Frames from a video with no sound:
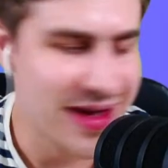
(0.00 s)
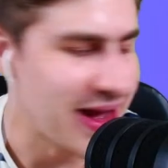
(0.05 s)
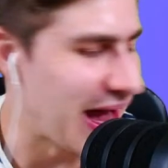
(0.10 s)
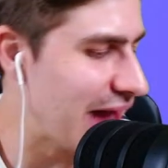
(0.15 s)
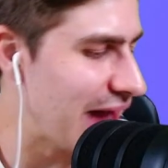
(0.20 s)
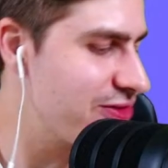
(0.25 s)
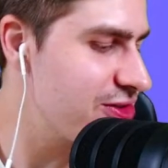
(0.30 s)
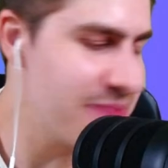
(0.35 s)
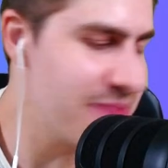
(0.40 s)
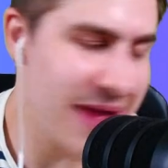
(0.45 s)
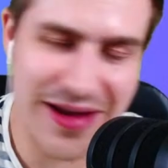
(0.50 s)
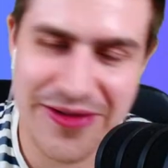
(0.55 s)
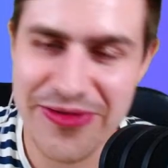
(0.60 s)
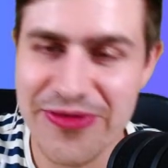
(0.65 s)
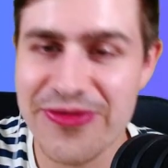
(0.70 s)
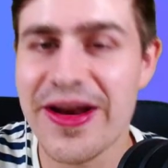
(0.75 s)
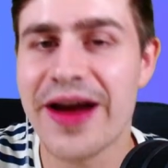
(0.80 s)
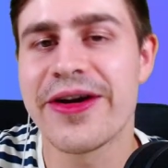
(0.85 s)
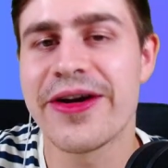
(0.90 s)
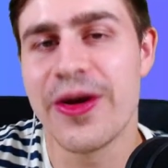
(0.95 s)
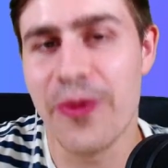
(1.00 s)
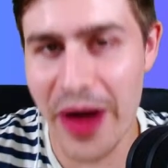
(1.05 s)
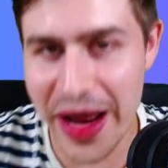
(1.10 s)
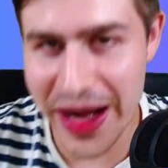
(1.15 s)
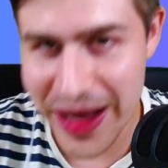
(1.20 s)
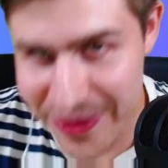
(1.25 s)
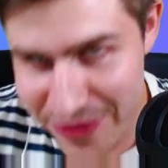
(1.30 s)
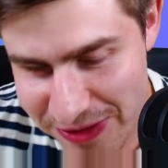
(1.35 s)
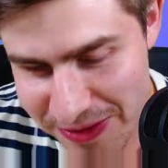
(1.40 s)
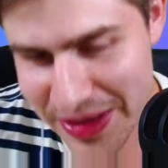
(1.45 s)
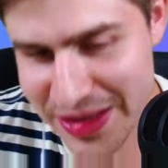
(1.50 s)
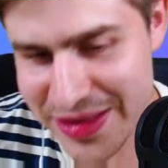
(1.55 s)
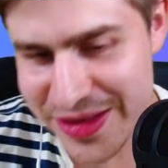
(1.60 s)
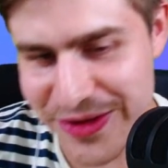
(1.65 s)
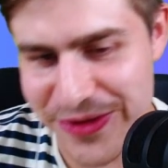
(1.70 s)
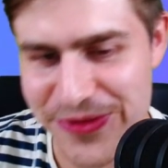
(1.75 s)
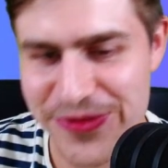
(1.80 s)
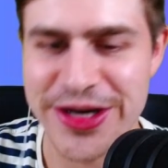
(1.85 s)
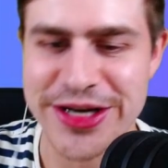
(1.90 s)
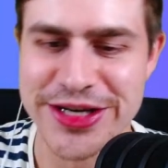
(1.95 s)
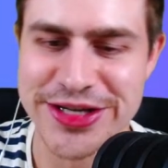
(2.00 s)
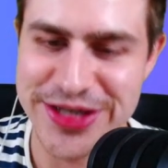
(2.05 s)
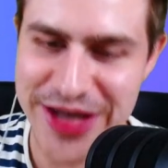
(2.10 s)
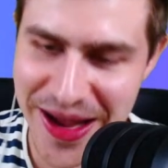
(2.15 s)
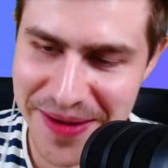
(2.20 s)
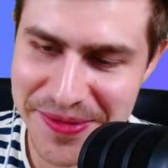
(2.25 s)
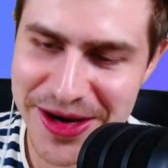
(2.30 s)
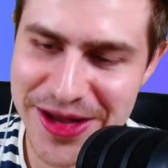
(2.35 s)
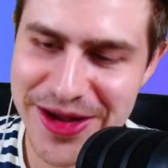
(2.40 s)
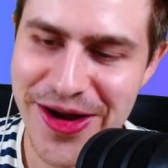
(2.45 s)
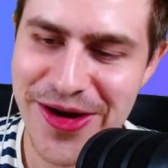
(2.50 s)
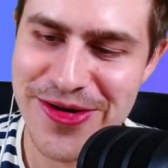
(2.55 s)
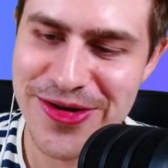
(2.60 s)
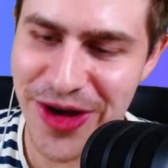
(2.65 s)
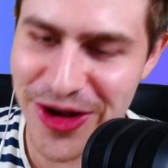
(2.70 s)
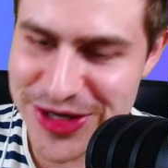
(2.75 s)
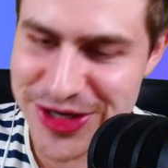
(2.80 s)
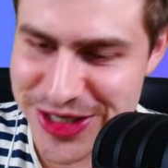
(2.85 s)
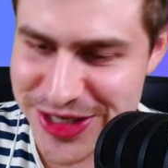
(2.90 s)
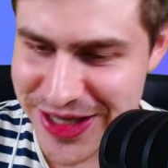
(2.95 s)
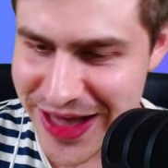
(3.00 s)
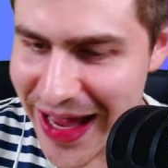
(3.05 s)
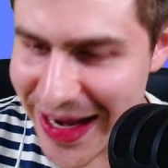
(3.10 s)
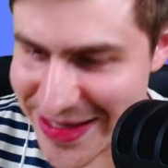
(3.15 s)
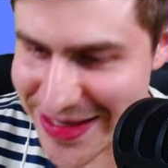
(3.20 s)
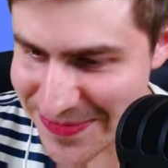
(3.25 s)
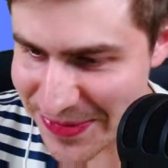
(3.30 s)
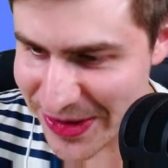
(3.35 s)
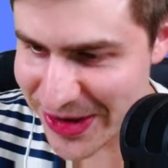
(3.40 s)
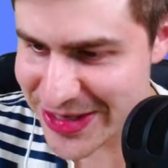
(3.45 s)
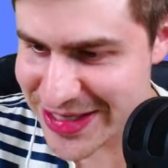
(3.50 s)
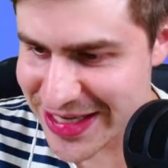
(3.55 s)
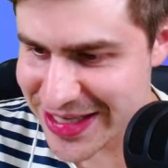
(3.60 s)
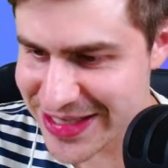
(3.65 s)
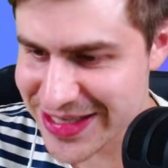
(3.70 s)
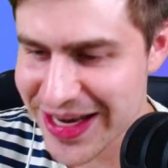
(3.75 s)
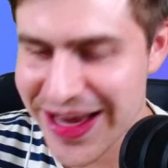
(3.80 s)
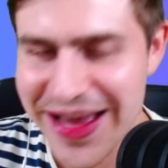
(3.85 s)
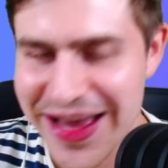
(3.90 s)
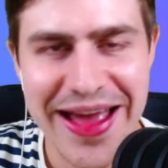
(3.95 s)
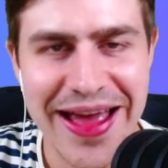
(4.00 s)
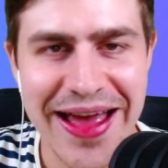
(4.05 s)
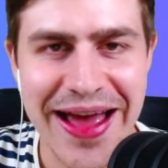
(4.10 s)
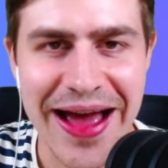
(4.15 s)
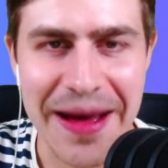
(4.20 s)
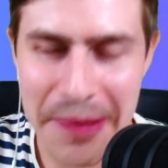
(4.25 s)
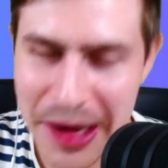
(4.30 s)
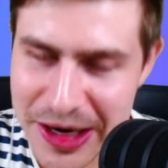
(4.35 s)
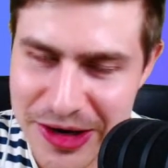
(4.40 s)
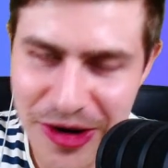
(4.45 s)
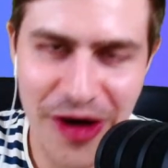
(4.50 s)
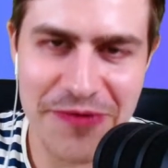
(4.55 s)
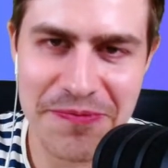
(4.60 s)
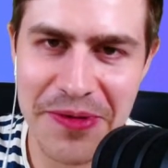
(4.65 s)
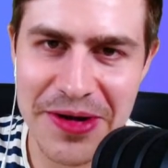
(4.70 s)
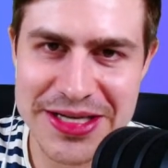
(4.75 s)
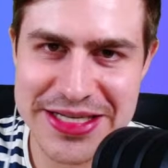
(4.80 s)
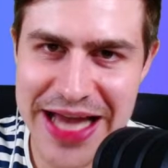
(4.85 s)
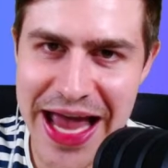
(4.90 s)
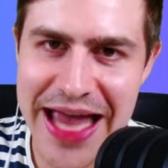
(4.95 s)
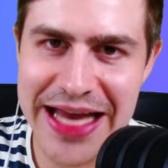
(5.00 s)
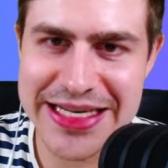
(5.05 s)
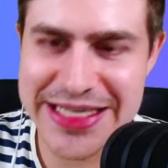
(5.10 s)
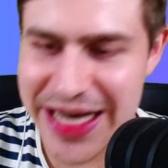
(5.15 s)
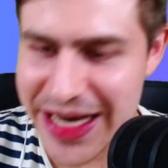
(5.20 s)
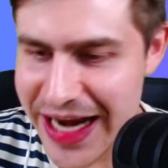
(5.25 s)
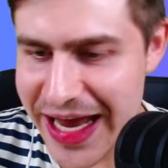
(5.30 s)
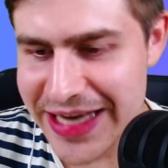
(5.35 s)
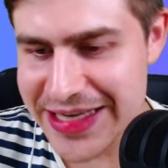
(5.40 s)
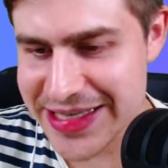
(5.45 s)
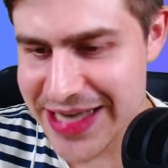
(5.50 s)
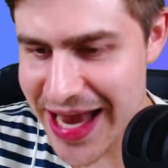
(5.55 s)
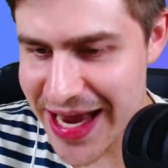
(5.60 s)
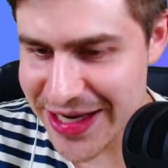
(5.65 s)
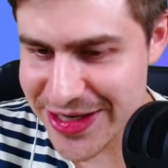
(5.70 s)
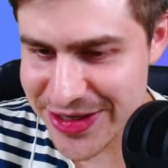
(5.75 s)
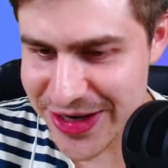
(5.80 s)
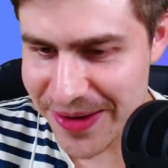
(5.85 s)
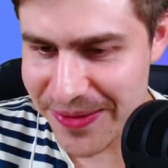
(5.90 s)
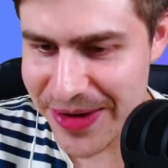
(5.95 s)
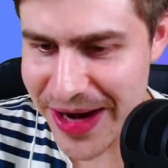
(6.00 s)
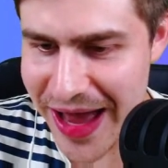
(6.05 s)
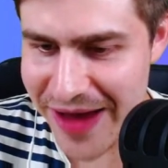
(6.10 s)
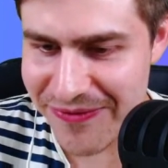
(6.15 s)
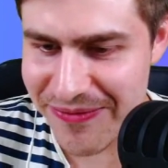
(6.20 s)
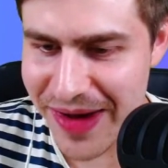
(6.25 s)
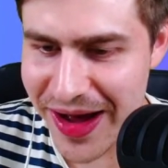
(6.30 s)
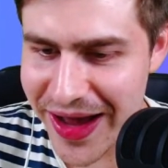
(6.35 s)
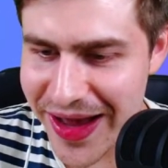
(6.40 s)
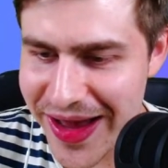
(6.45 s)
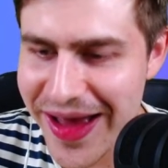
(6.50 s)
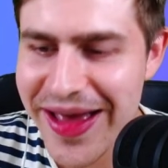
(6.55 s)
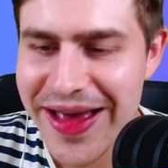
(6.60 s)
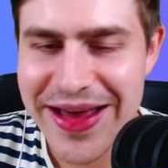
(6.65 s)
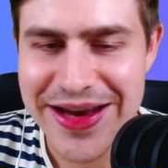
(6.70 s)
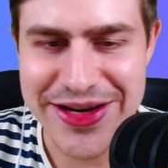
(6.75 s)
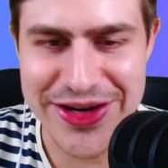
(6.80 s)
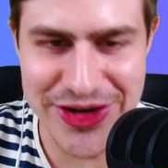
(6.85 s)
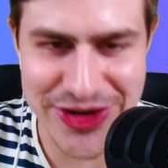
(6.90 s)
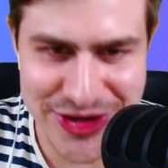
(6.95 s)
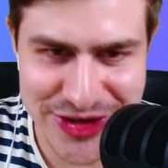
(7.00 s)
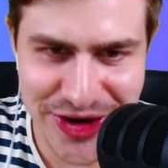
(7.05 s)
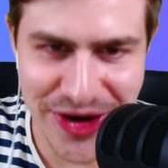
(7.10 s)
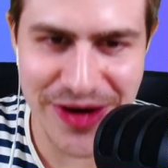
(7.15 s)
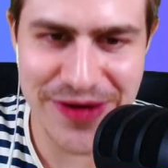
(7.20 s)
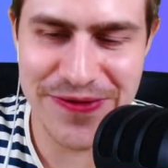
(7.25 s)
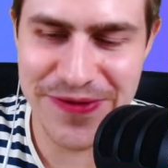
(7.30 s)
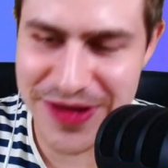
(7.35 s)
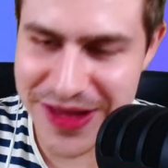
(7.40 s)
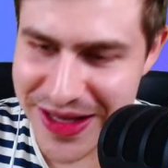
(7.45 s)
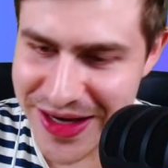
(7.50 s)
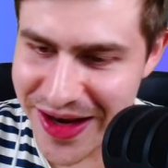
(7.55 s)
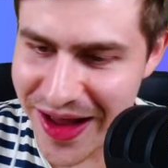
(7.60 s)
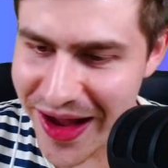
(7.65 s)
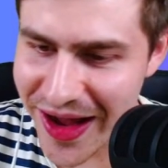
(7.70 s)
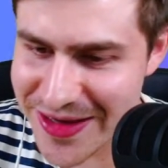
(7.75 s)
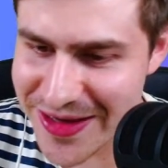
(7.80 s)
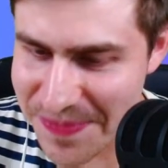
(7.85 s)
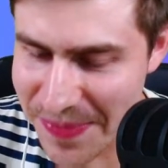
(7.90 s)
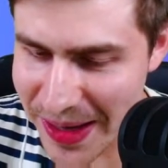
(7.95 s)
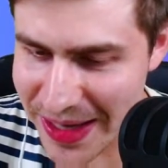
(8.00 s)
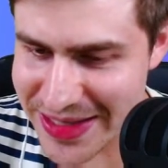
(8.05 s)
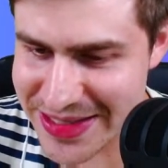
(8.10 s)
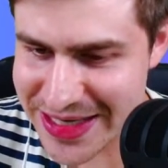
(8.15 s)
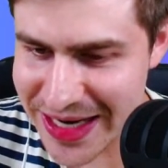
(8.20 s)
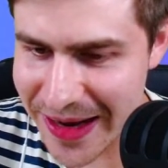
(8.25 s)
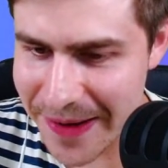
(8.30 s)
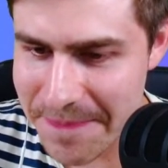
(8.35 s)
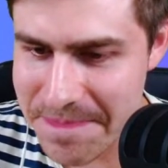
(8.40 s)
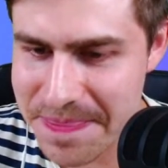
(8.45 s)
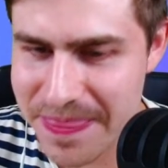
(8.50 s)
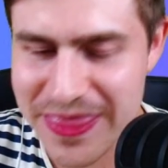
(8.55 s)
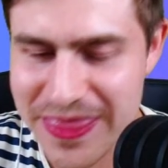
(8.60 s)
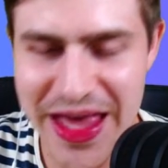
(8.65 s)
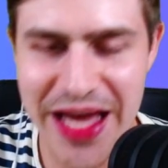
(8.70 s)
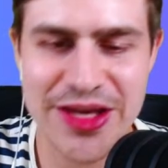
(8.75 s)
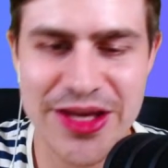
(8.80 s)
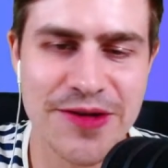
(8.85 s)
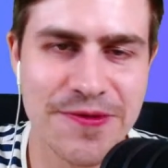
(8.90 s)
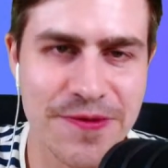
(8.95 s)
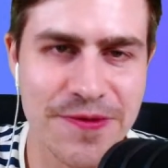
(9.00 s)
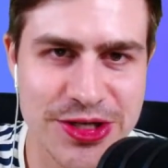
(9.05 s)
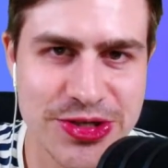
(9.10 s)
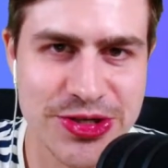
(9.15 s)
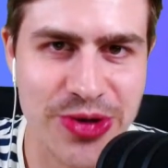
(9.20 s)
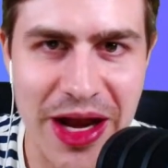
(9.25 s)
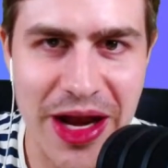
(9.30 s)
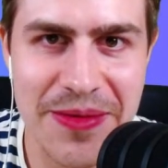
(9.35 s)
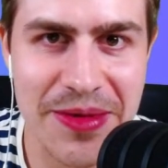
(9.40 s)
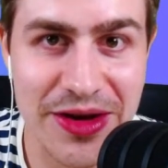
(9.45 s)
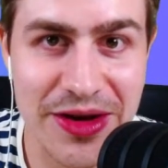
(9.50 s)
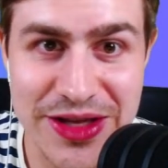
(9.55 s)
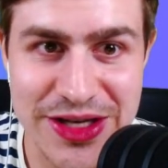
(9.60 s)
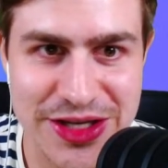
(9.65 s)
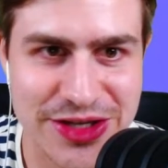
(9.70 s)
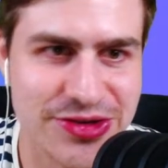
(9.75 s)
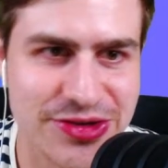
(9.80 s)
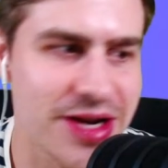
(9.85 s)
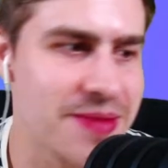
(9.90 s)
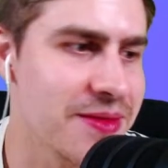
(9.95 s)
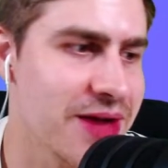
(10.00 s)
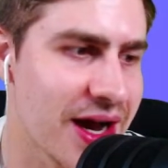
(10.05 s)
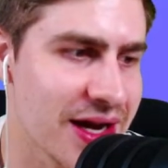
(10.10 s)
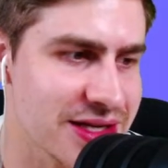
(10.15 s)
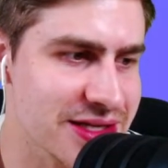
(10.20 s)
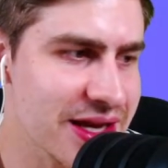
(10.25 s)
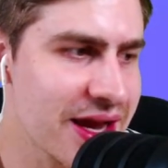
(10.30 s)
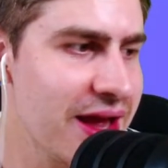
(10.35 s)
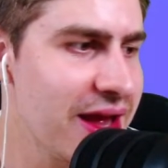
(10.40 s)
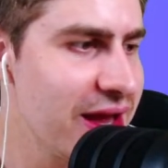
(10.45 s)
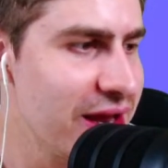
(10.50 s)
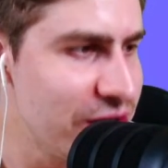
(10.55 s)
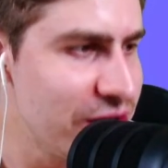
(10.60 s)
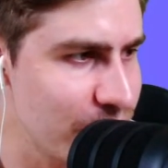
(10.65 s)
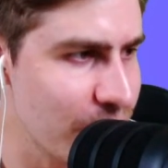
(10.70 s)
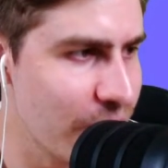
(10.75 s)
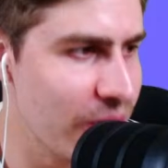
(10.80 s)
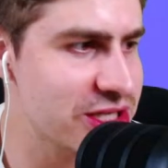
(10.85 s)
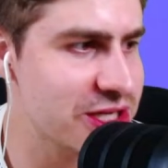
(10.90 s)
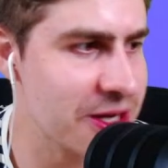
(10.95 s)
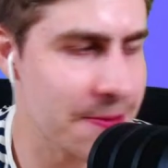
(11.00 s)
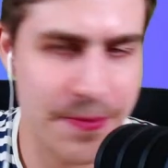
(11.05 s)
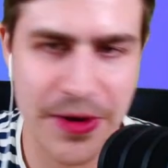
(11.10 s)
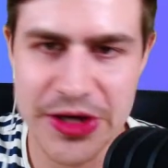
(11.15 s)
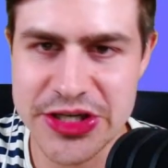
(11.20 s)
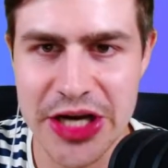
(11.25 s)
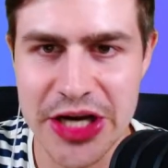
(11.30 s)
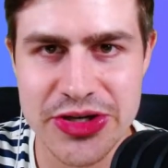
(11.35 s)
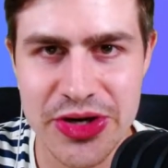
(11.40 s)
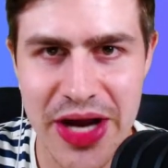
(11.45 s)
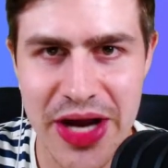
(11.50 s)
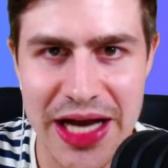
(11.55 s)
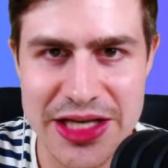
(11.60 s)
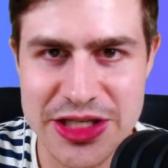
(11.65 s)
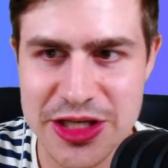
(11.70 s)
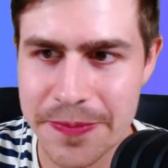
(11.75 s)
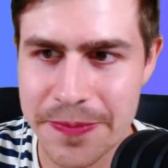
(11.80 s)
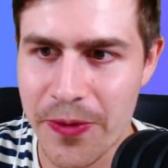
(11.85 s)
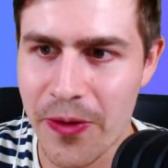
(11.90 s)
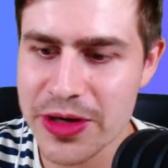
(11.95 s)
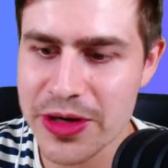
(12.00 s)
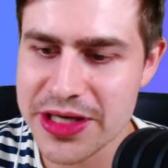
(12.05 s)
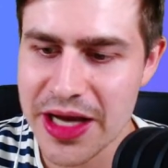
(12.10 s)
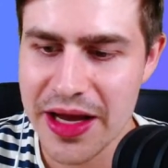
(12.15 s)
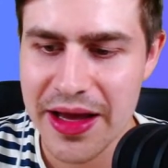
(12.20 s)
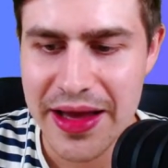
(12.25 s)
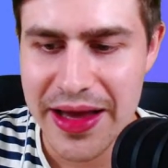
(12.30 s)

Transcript: I have a McFlurry waiting for me in the fridge, so I'm going to go nosh that because it's about 8:30 HNSA, so I'm going to have my dessert for the night. But thank you for joining me on the stream, guys. Do always appreciate your guys' support.